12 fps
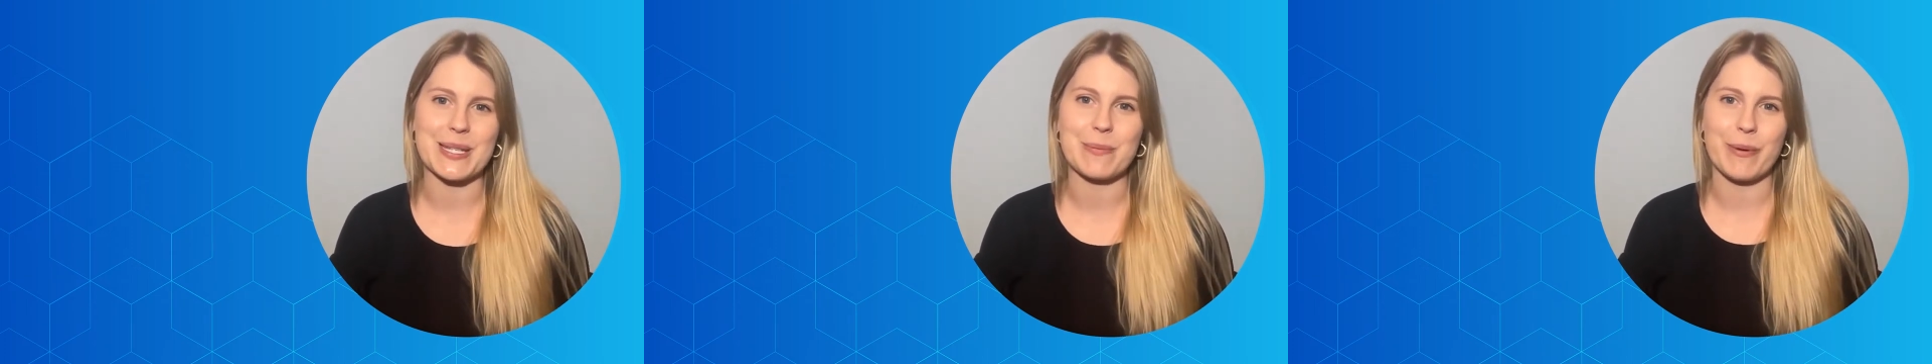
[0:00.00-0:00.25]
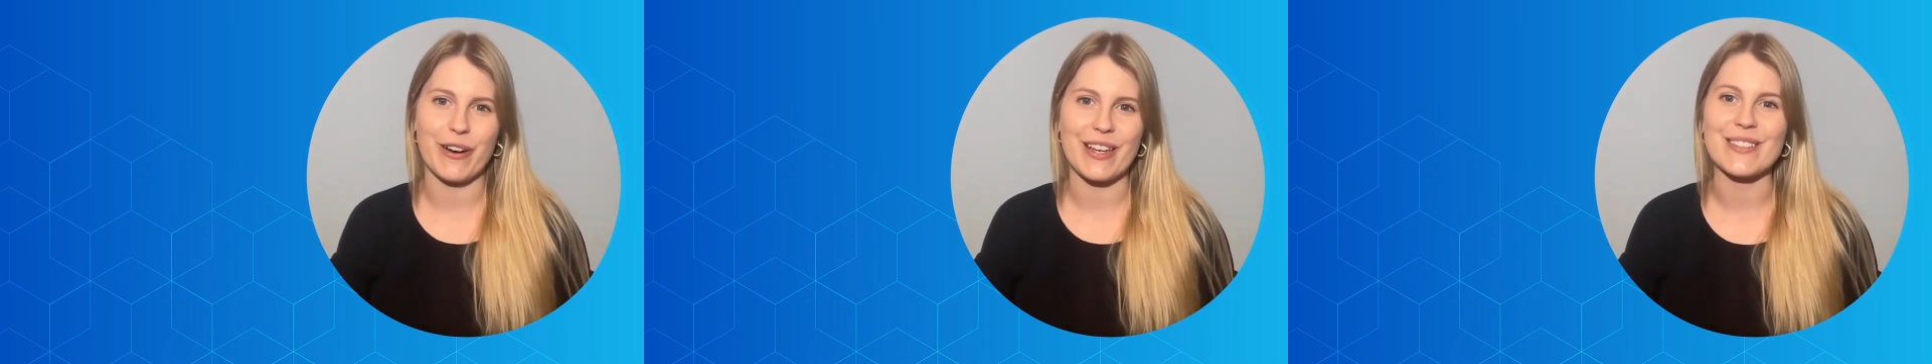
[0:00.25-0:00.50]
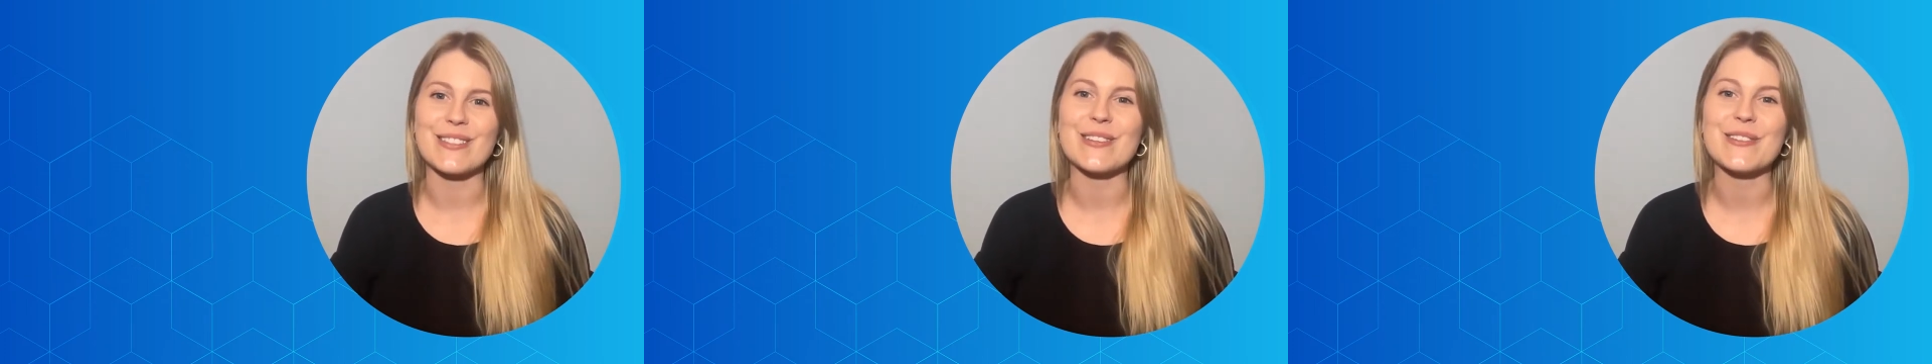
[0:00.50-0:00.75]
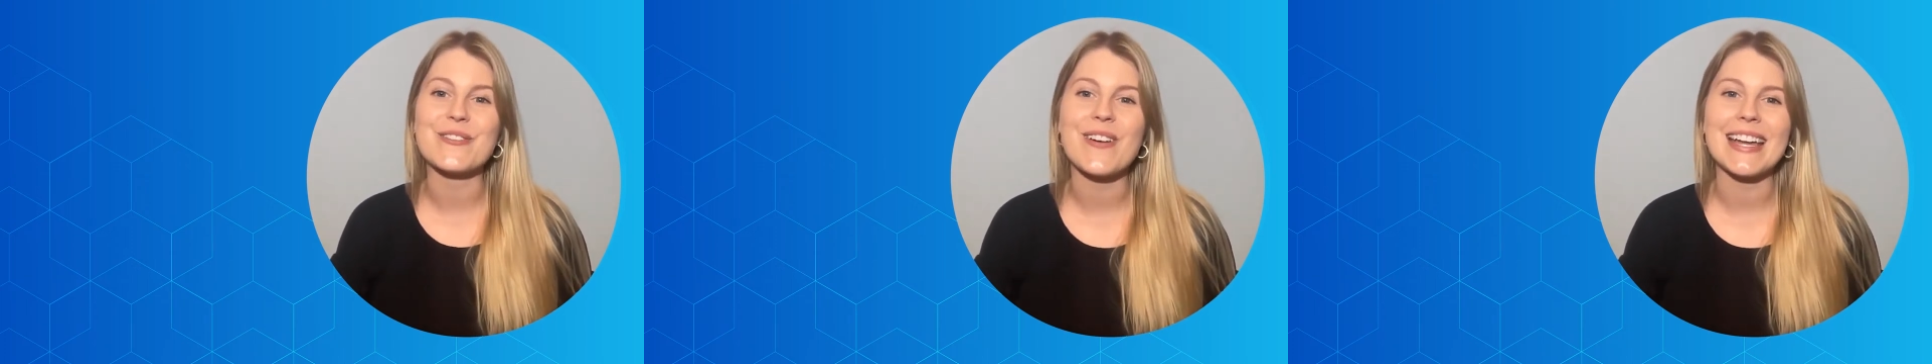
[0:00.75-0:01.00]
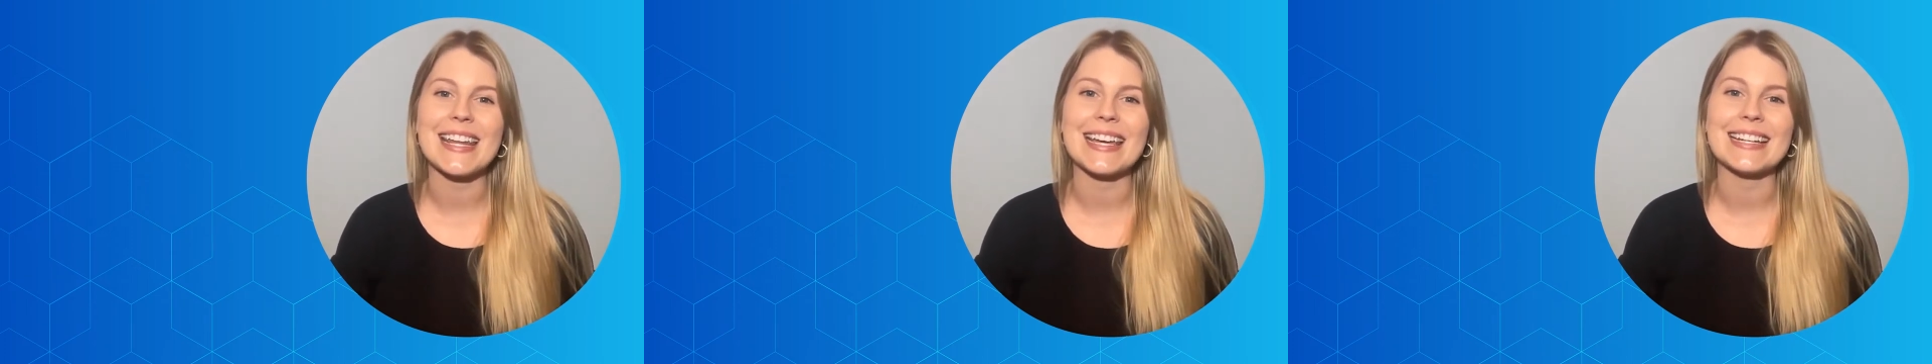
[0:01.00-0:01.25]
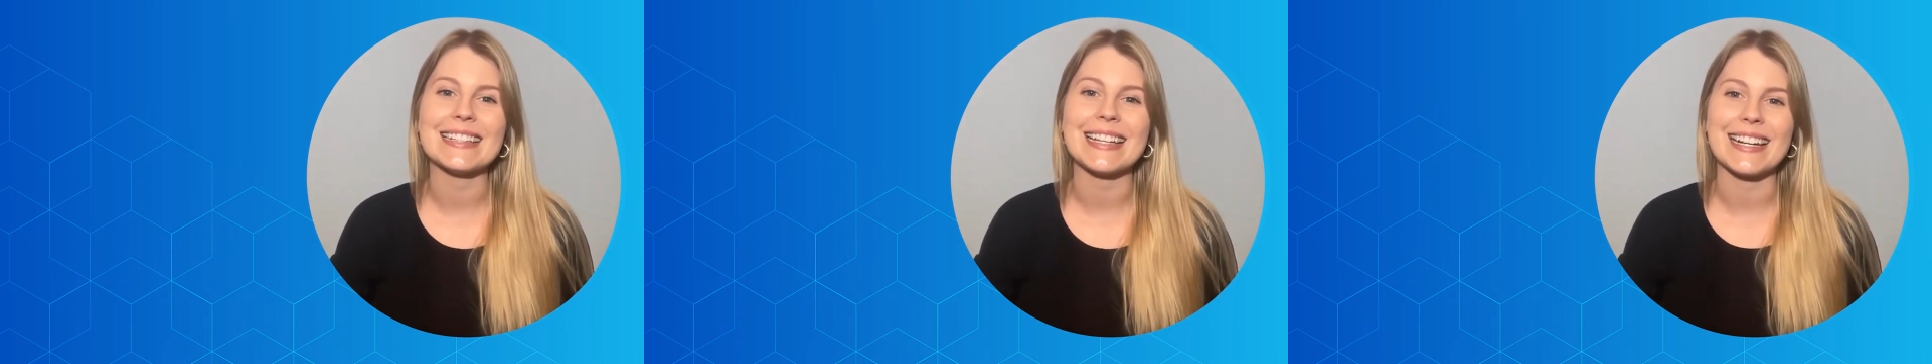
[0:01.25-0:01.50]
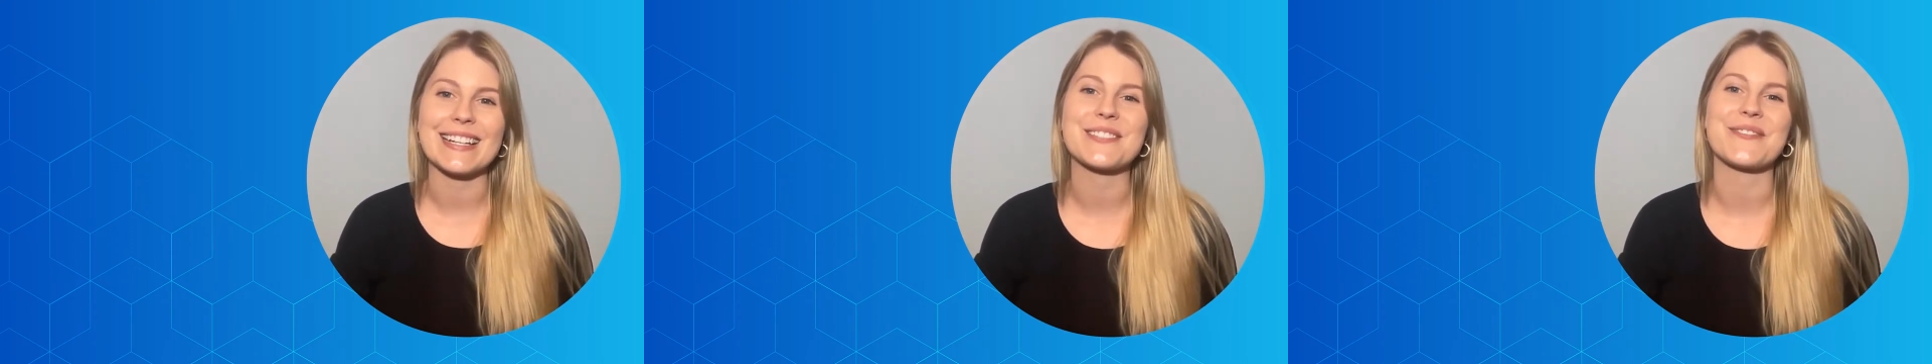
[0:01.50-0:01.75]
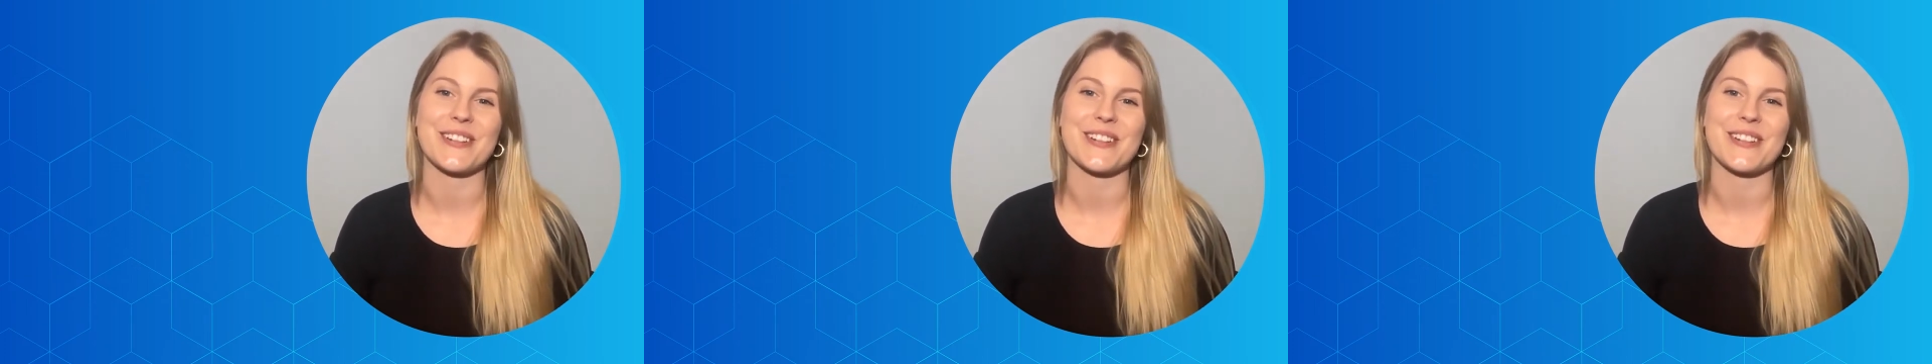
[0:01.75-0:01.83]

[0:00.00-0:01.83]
experience Unified Analytics for